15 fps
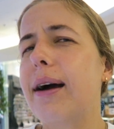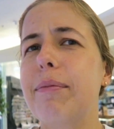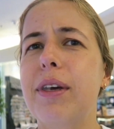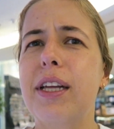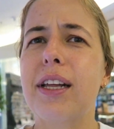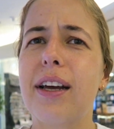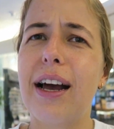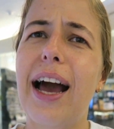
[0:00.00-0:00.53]
I
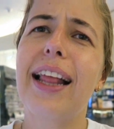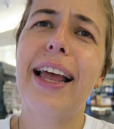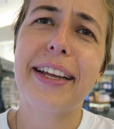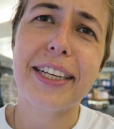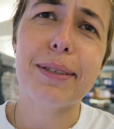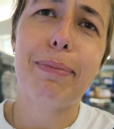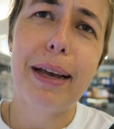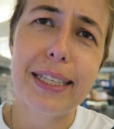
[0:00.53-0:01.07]
mean, I
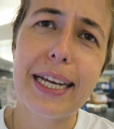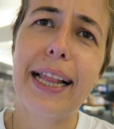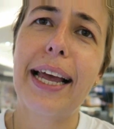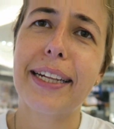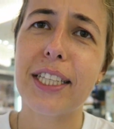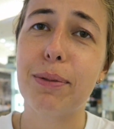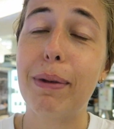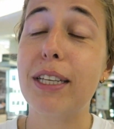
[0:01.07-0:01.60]
like this place,
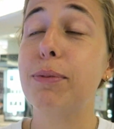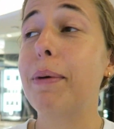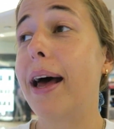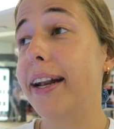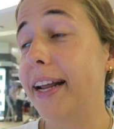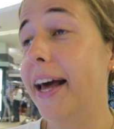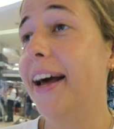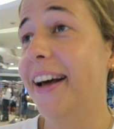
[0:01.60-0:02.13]

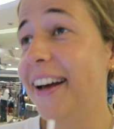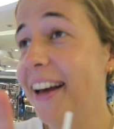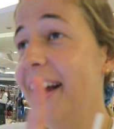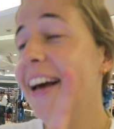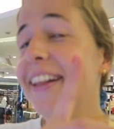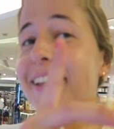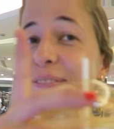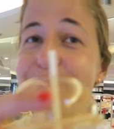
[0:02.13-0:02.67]
but
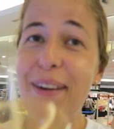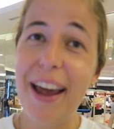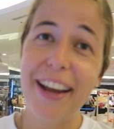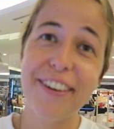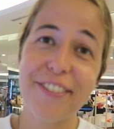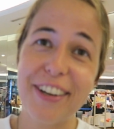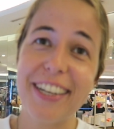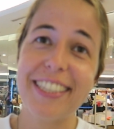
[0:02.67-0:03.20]
the
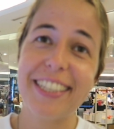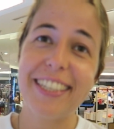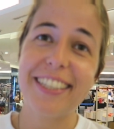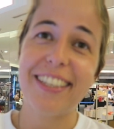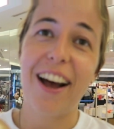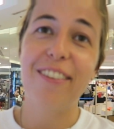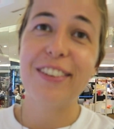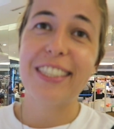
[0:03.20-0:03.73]
main reason
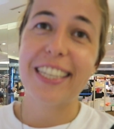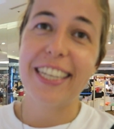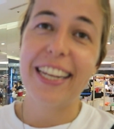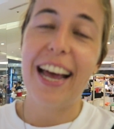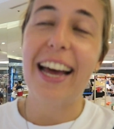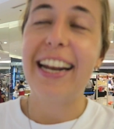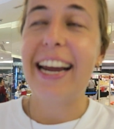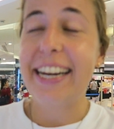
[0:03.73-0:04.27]
is obviously
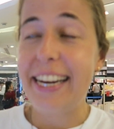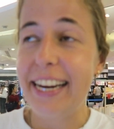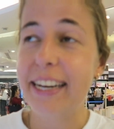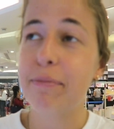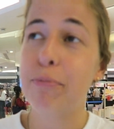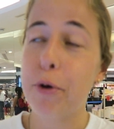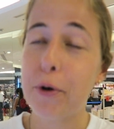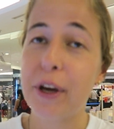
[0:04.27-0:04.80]
that I
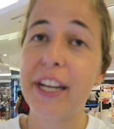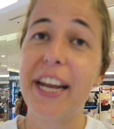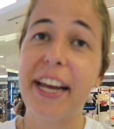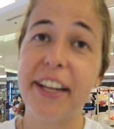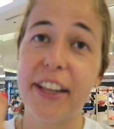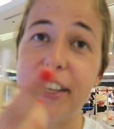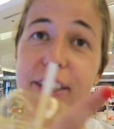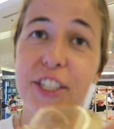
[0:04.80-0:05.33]
need a book in
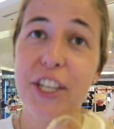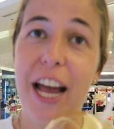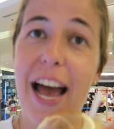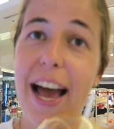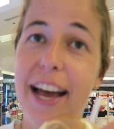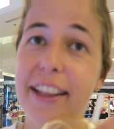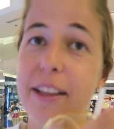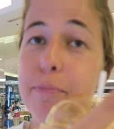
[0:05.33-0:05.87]
English,
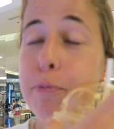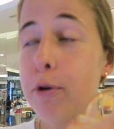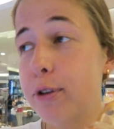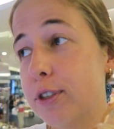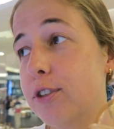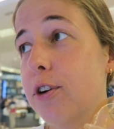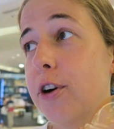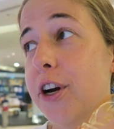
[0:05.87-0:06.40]
and the
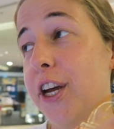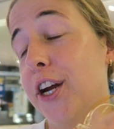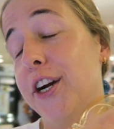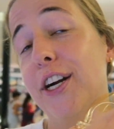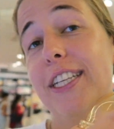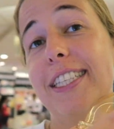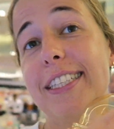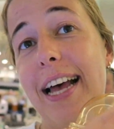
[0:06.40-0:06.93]
bookstore
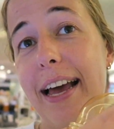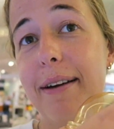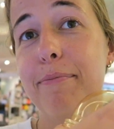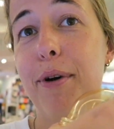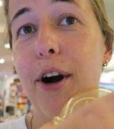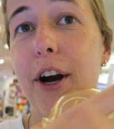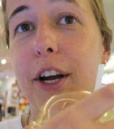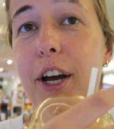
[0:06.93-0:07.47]
here at
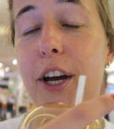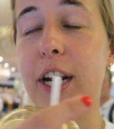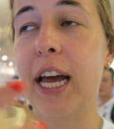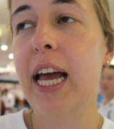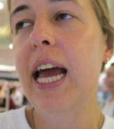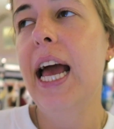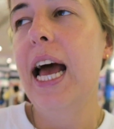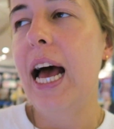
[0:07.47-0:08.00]
Siam Paragon
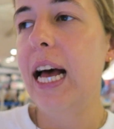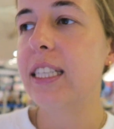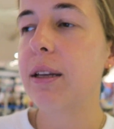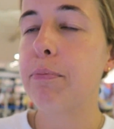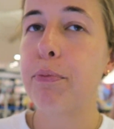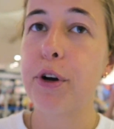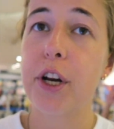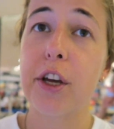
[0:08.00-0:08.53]
has
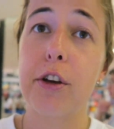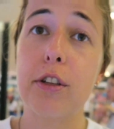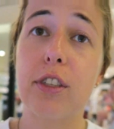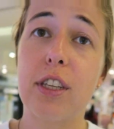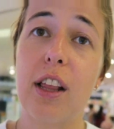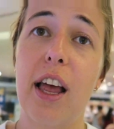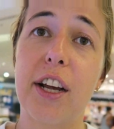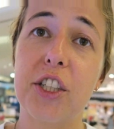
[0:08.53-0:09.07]
a pretty
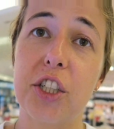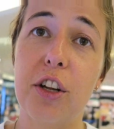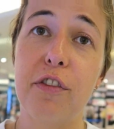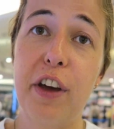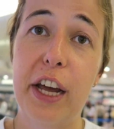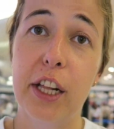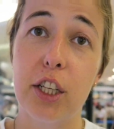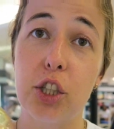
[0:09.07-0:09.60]
good selection
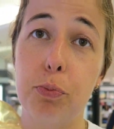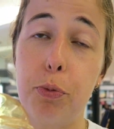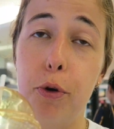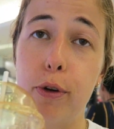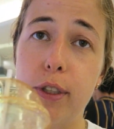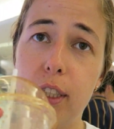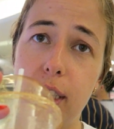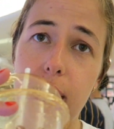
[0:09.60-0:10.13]
of English
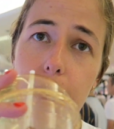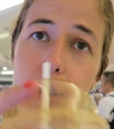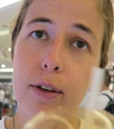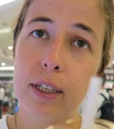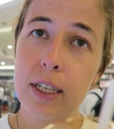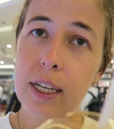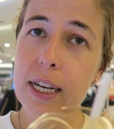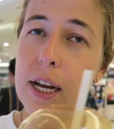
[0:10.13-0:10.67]
books,
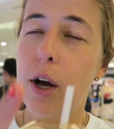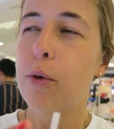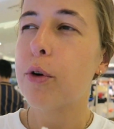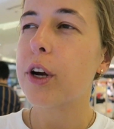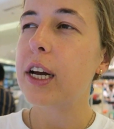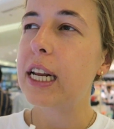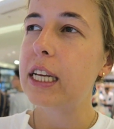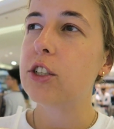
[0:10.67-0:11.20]
so
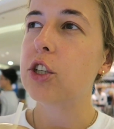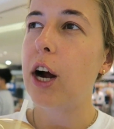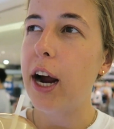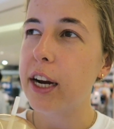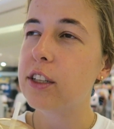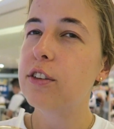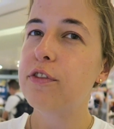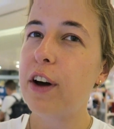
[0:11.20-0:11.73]
we're gonna
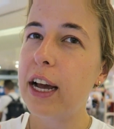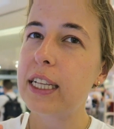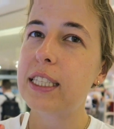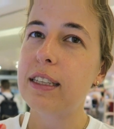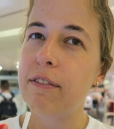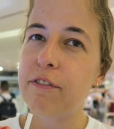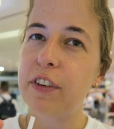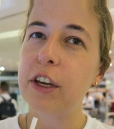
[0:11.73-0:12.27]
try to
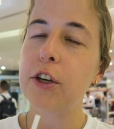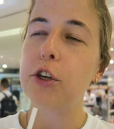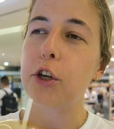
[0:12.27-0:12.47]
find something